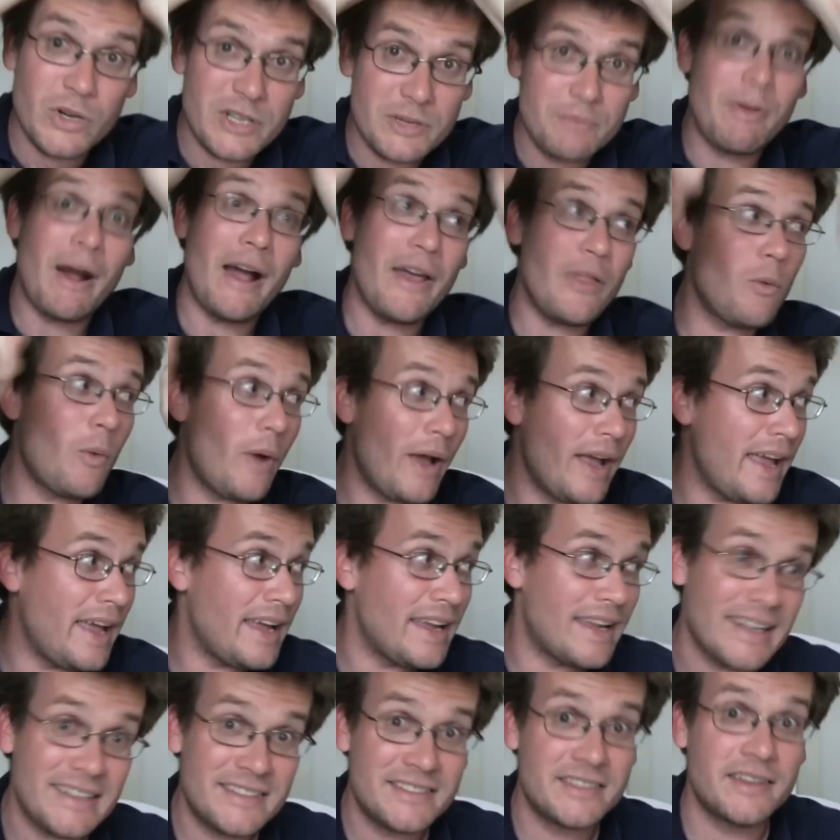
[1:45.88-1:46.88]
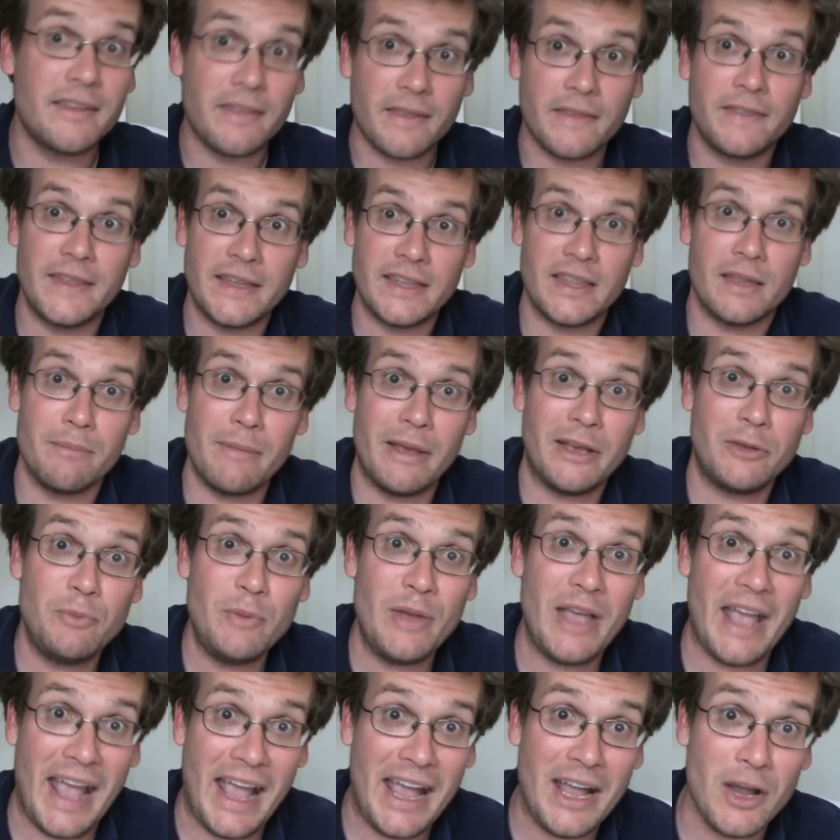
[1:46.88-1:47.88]
Which, by the way, Hank, gets to the thing that makes
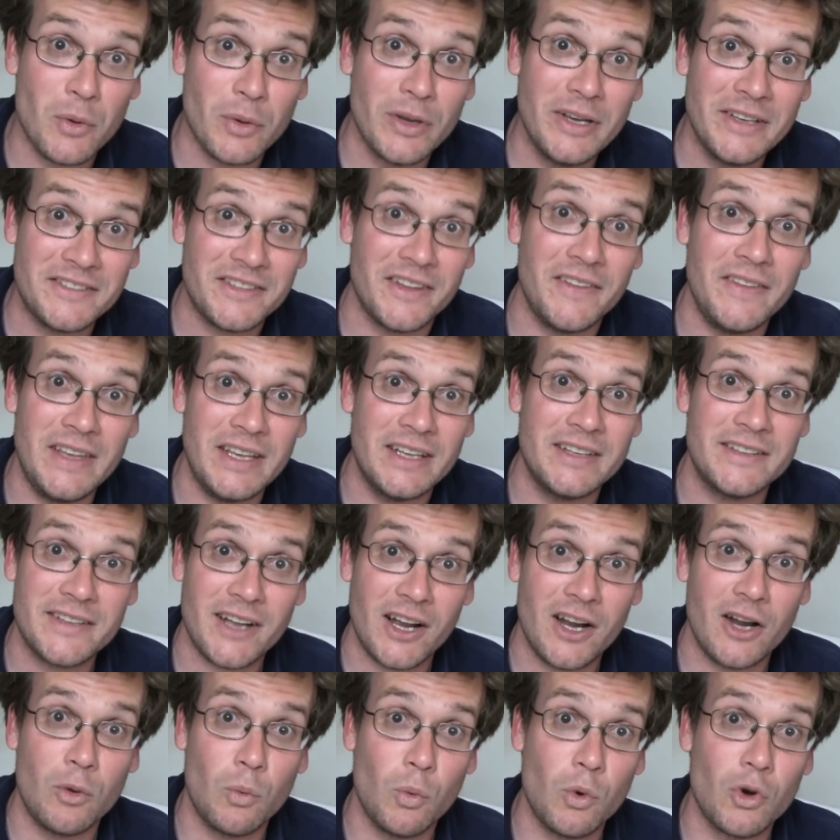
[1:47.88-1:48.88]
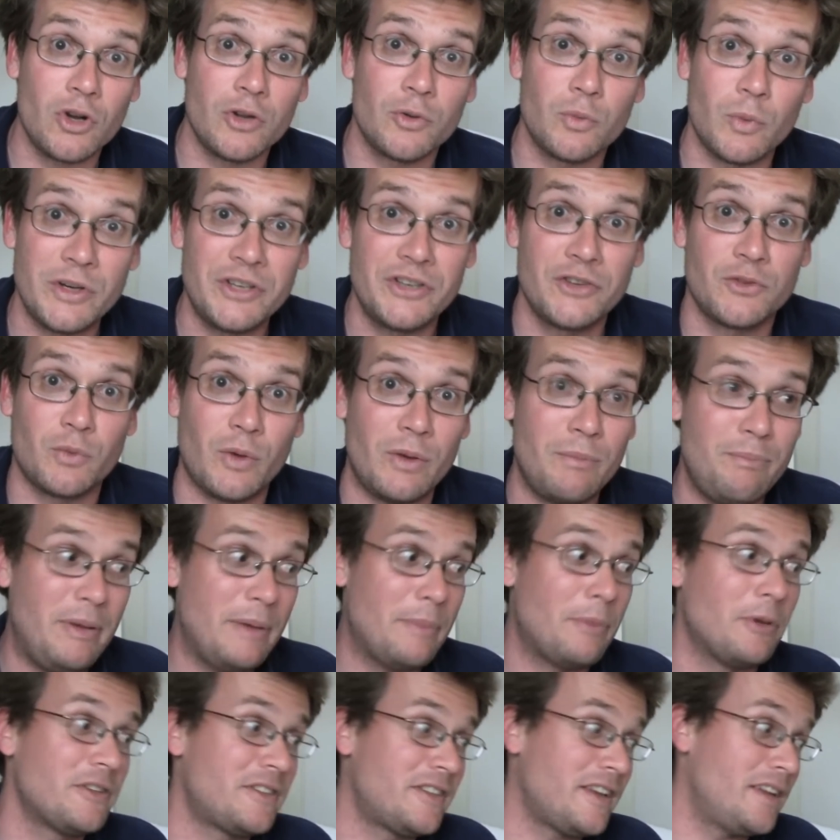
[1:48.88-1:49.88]
me angriest in the entire world, which is when
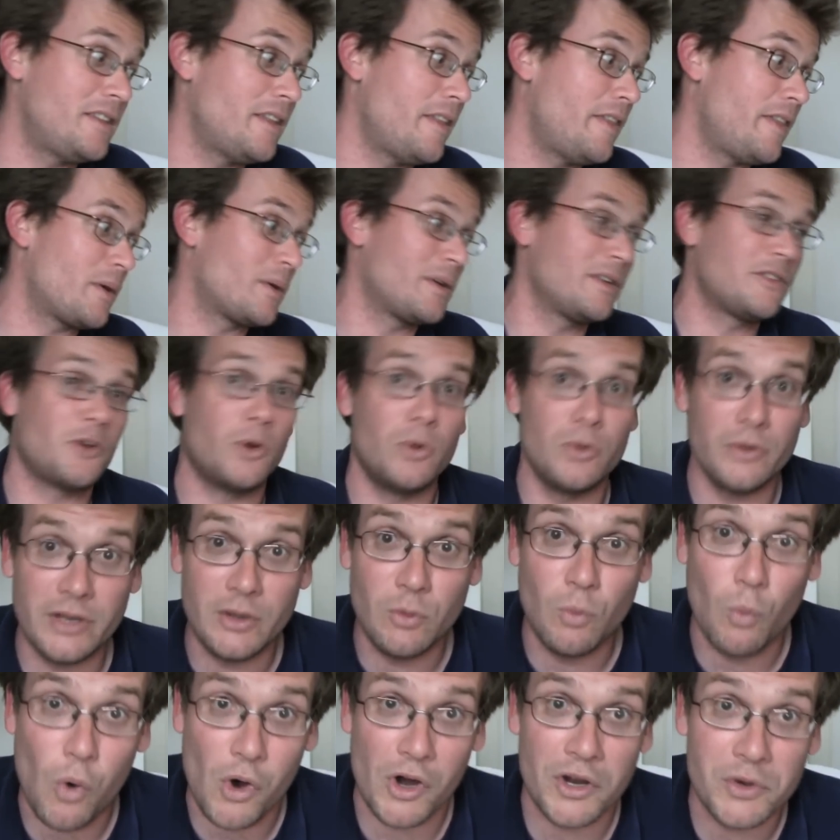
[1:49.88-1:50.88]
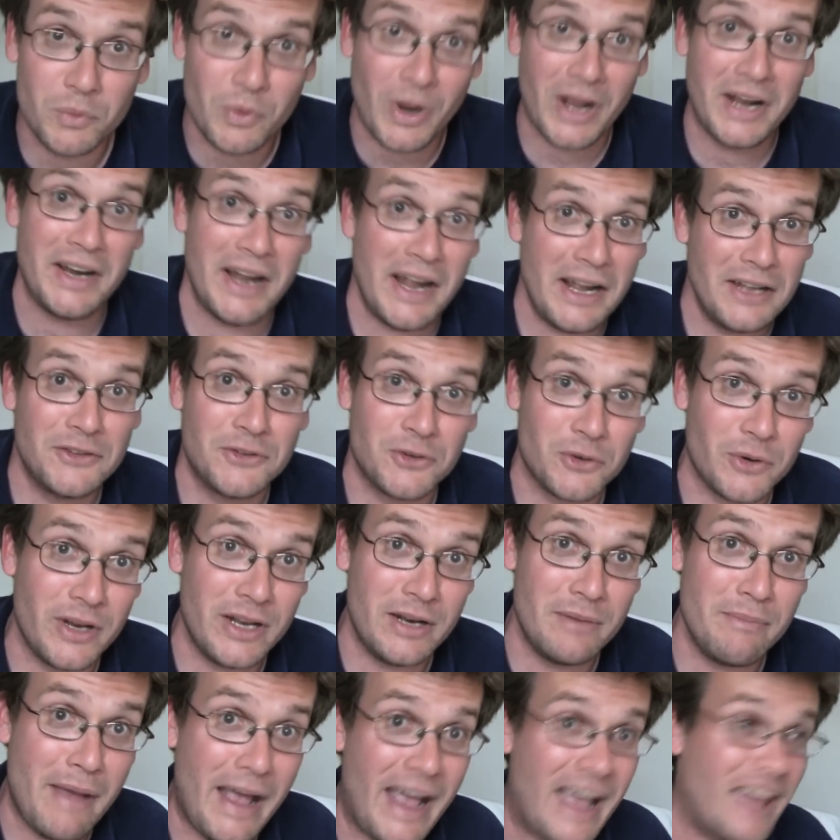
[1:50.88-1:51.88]
people say that there is only one right answer
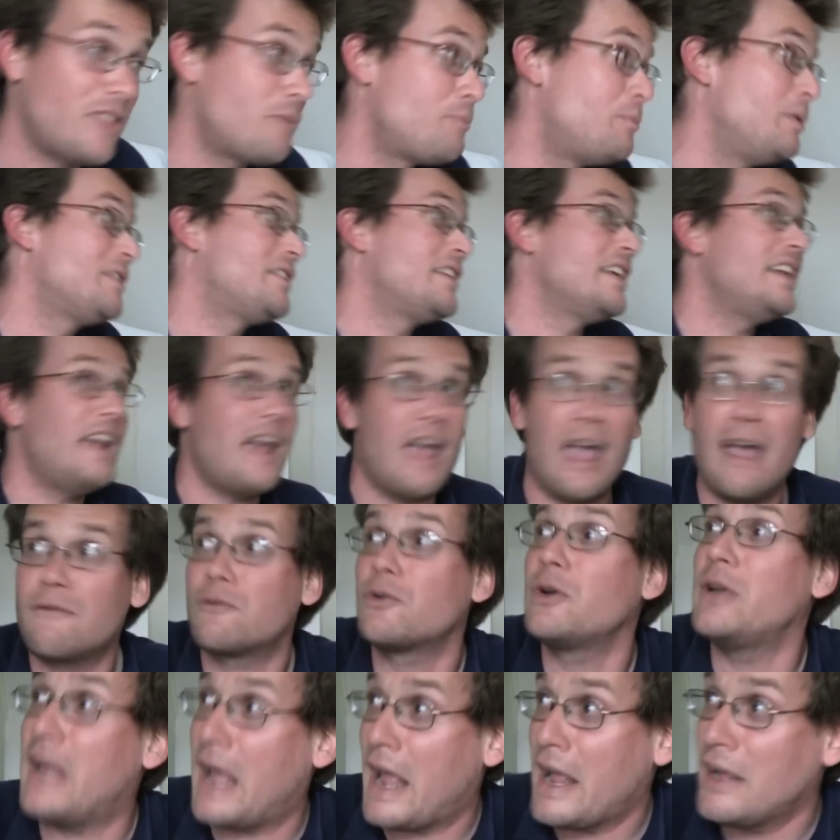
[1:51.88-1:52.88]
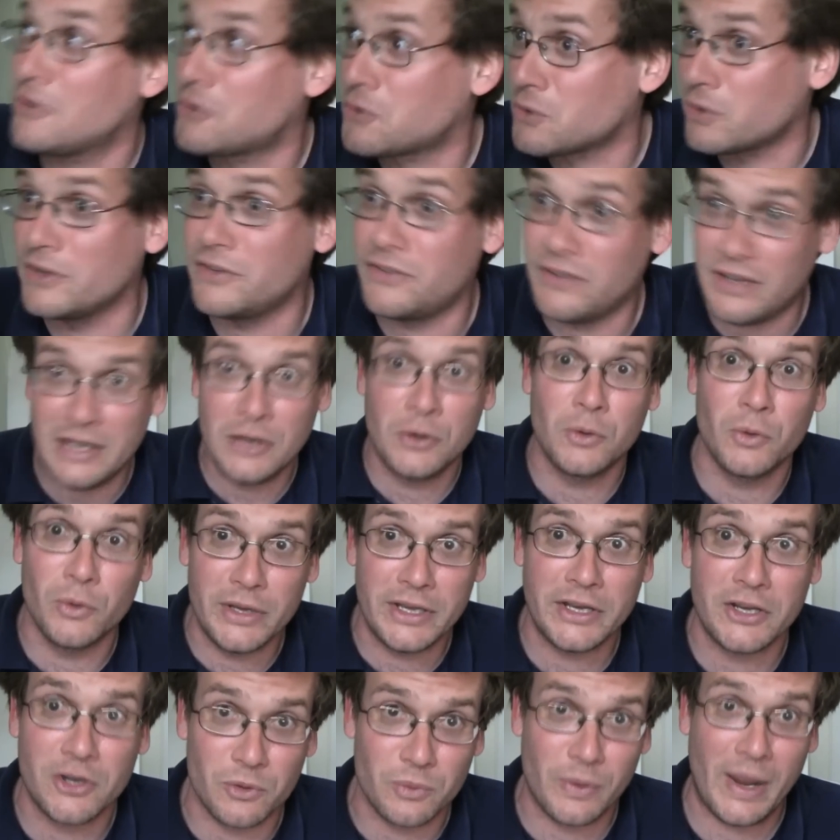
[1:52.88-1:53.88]
in math, but that every answer is equally
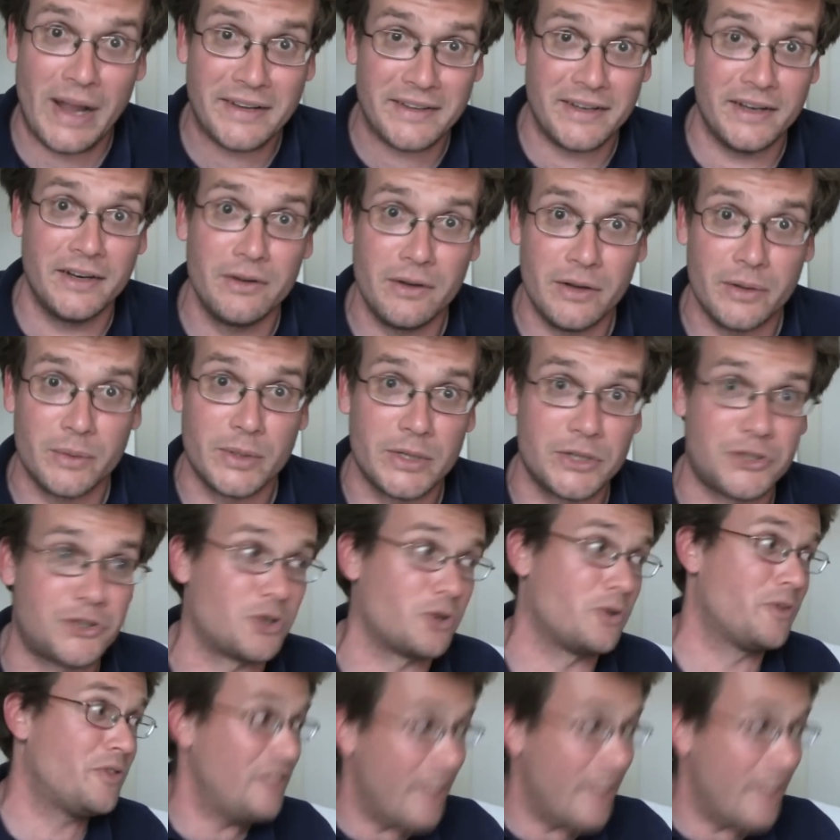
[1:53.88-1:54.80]
correct in literature.